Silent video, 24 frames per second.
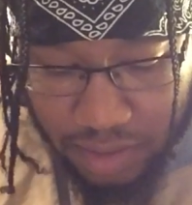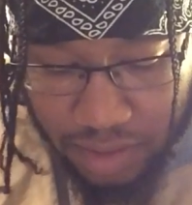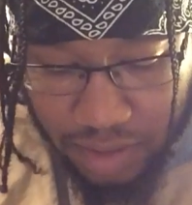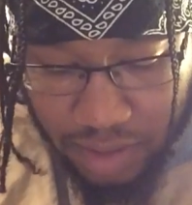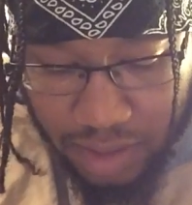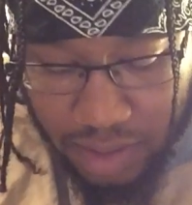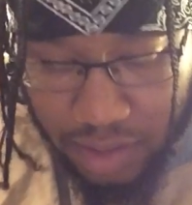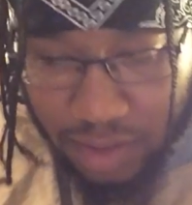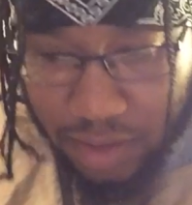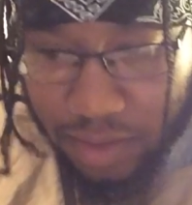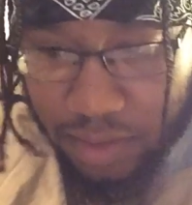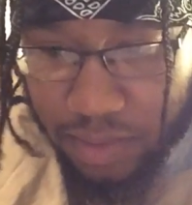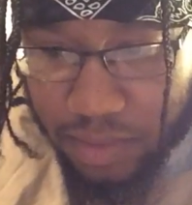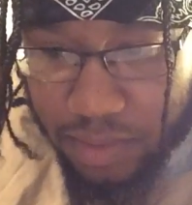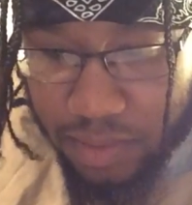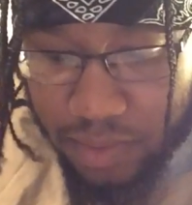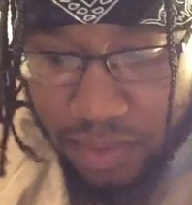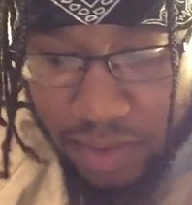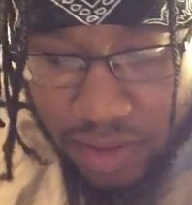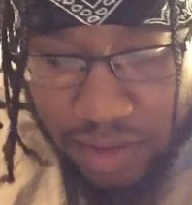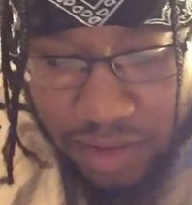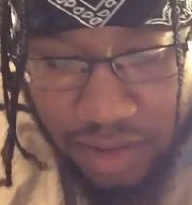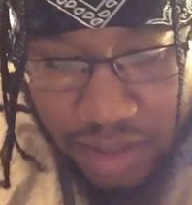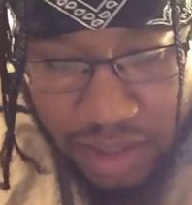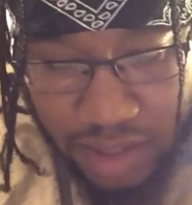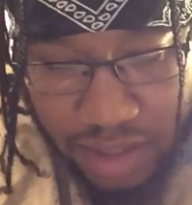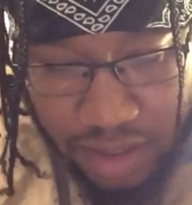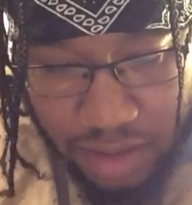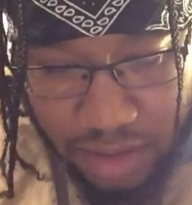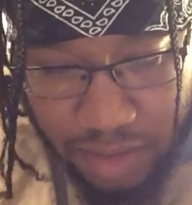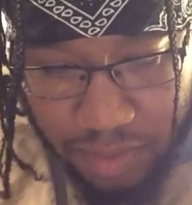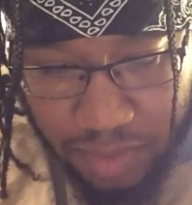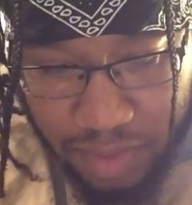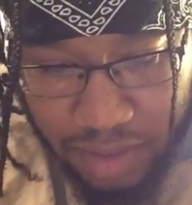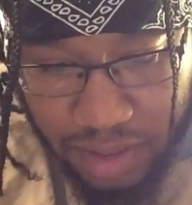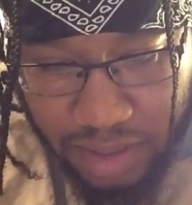All right, 1 second,
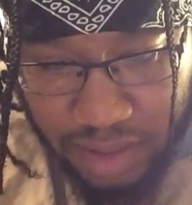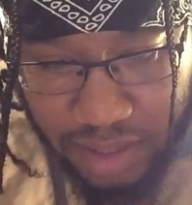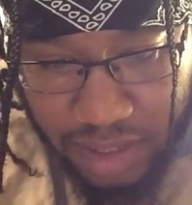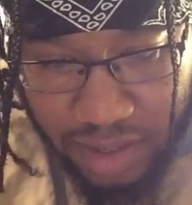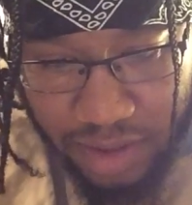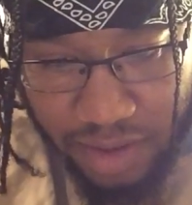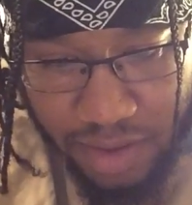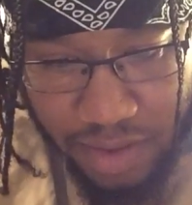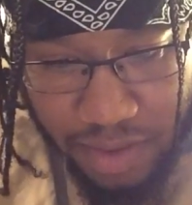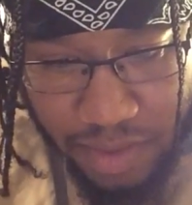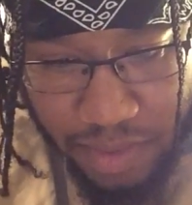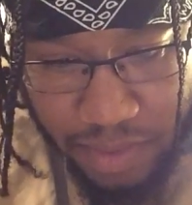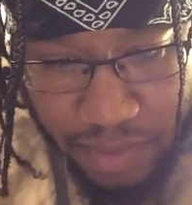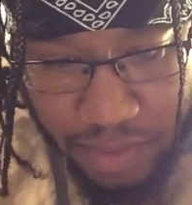let me get that.